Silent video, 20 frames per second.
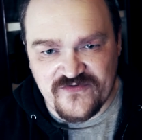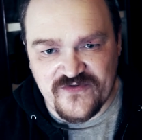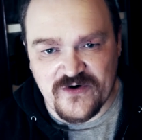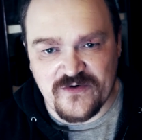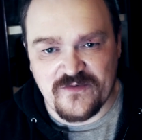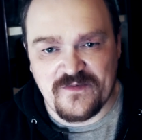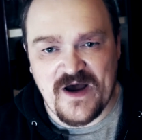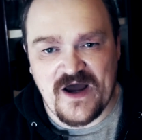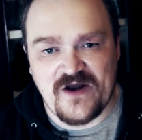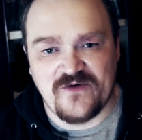
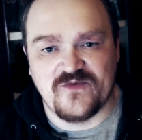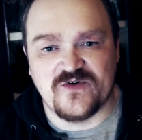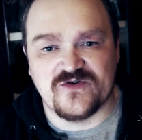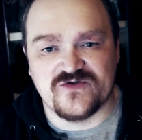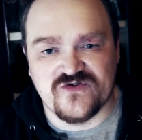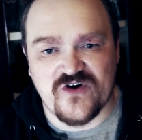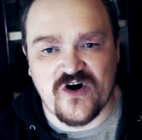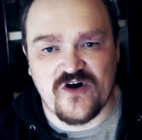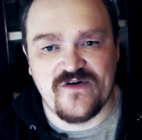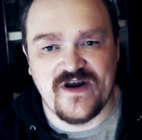fill pen will
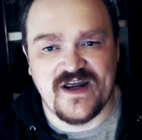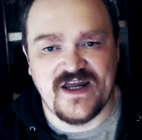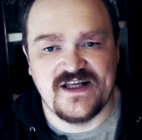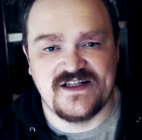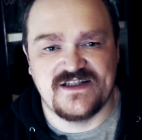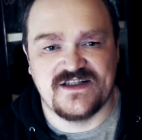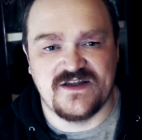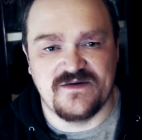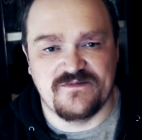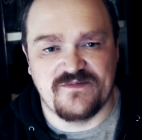draw ink
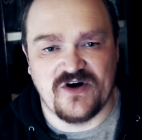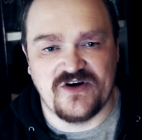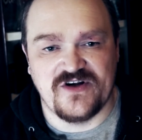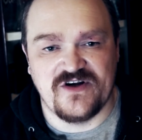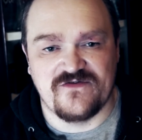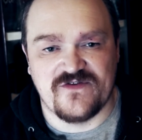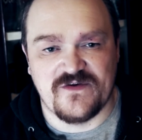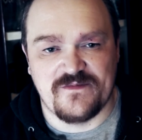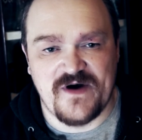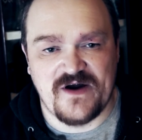into the body
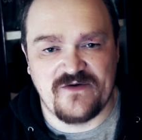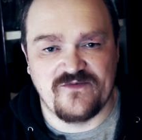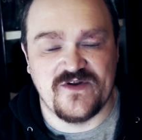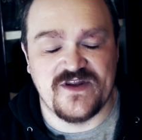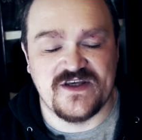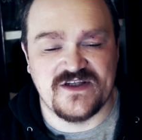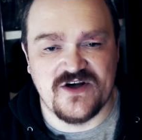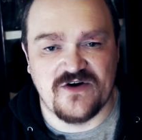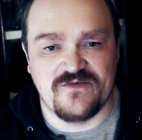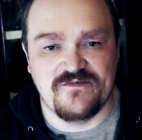of the pen with
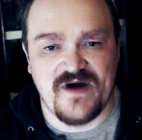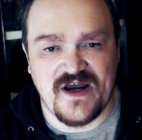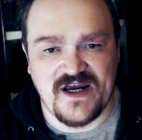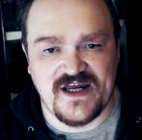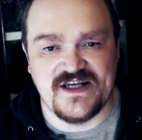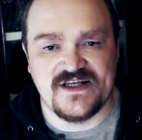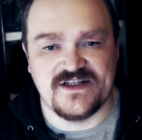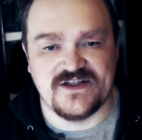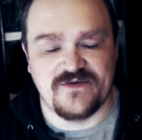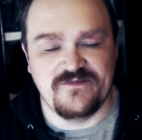its own
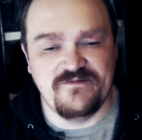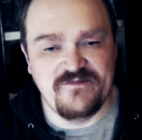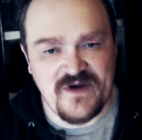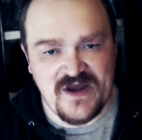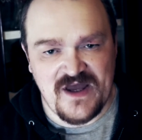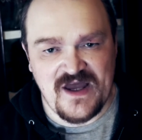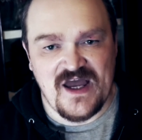mechanism,